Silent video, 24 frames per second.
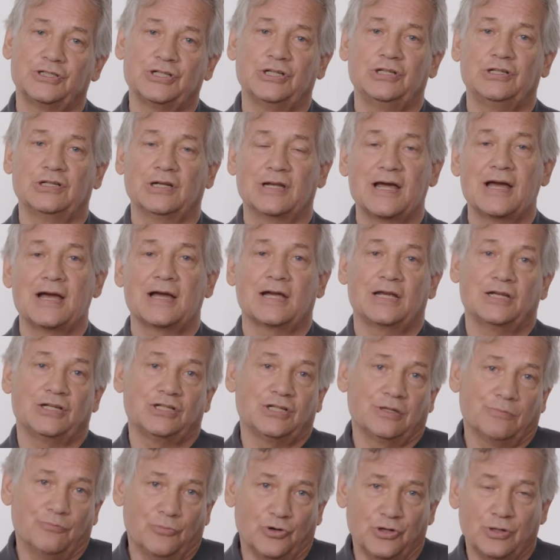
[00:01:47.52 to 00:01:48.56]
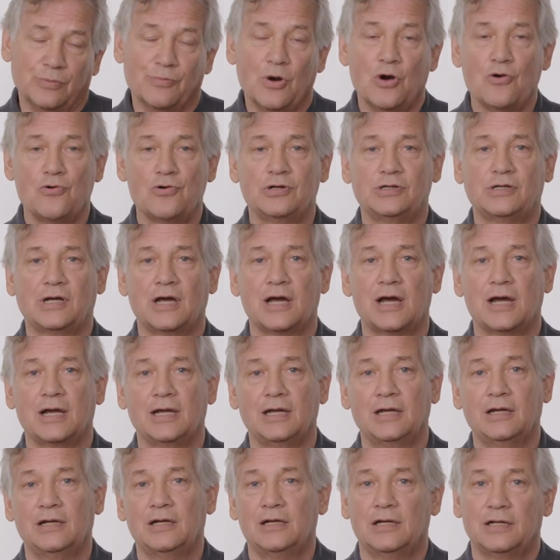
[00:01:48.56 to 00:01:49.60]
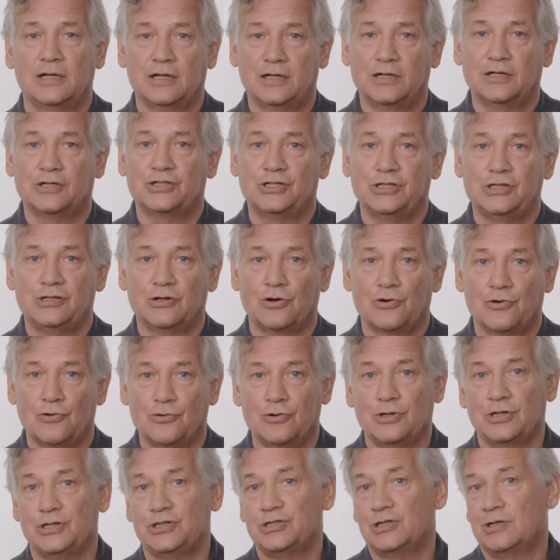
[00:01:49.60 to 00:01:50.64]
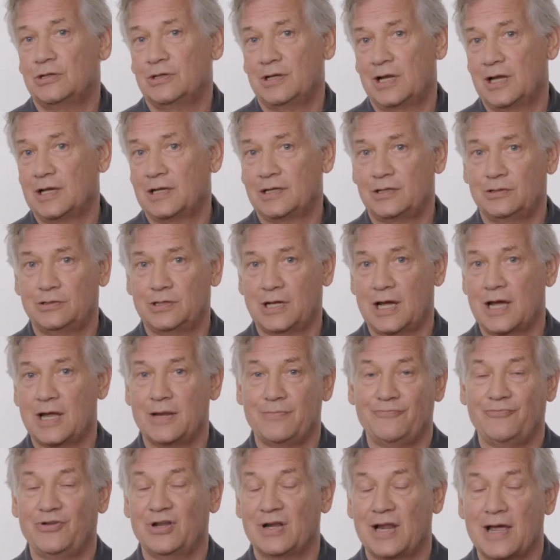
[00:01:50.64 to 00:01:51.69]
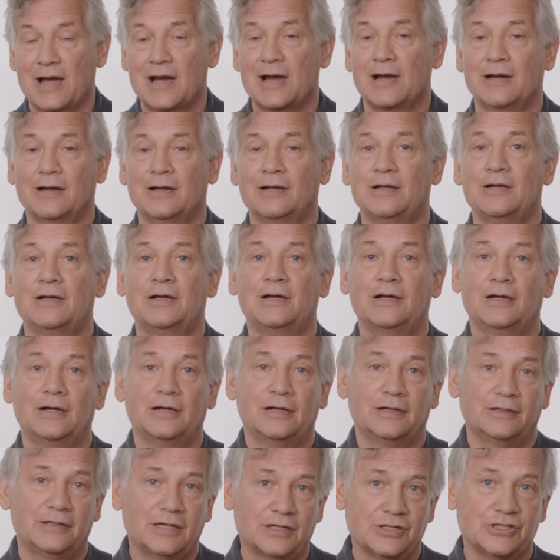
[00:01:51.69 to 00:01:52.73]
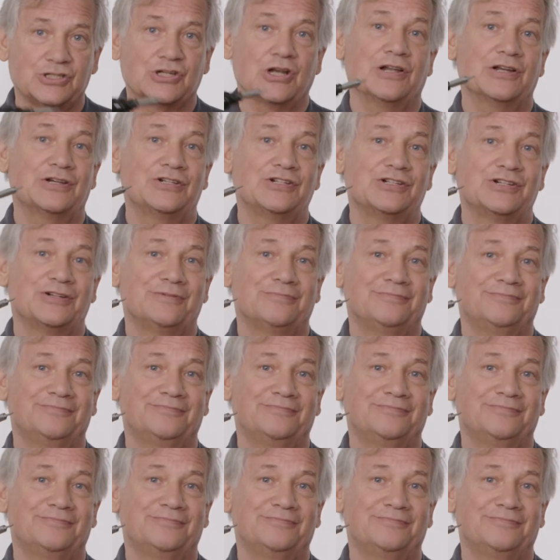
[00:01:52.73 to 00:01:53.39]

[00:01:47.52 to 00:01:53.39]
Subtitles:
If it's too low, increase it, and if it's too high, decrease it. That's all.